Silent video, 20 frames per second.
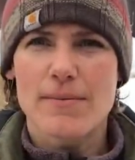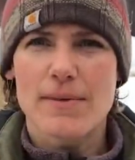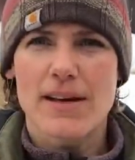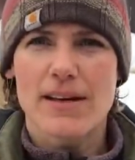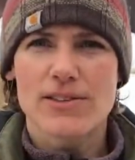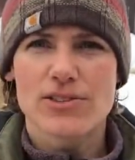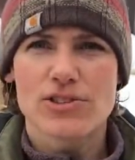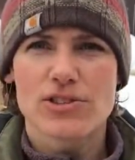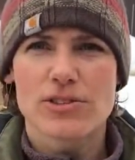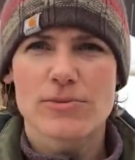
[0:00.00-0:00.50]

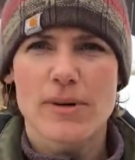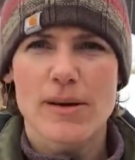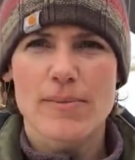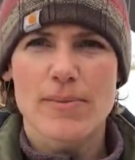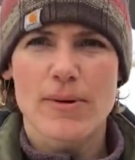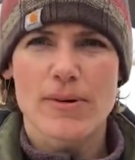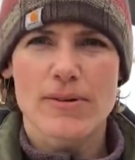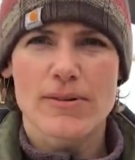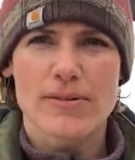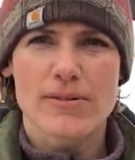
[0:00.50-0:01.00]
not sure my
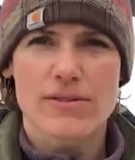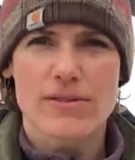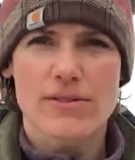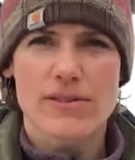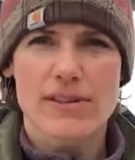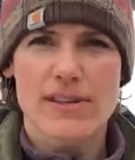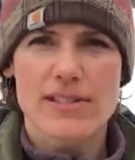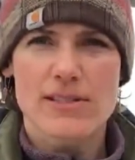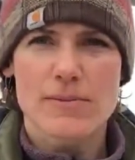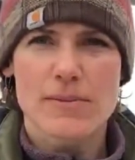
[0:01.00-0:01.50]
owner
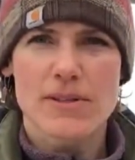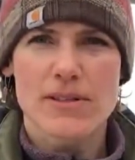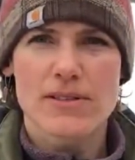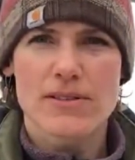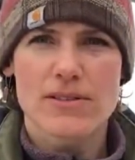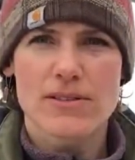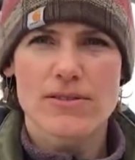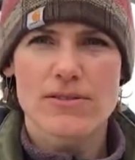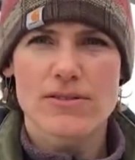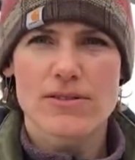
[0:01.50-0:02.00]
allows me to
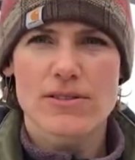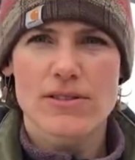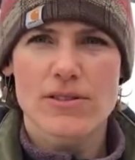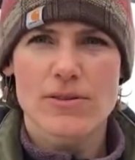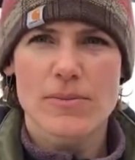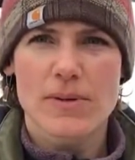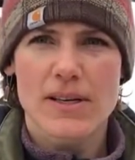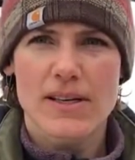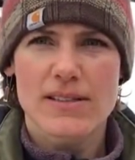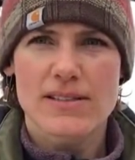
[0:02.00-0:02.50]
do so
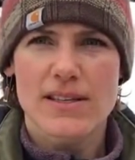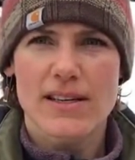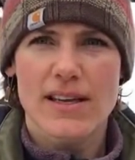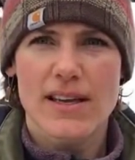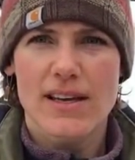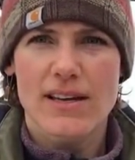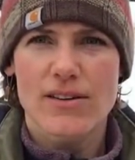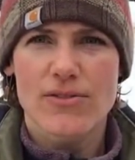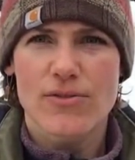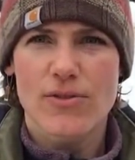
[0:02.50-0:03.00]
because I
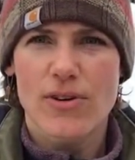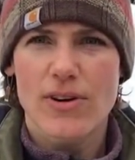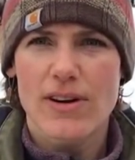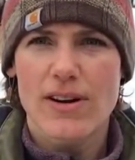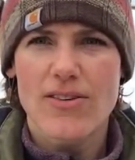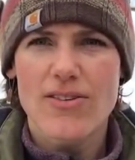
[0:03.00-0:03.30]
can't afford it.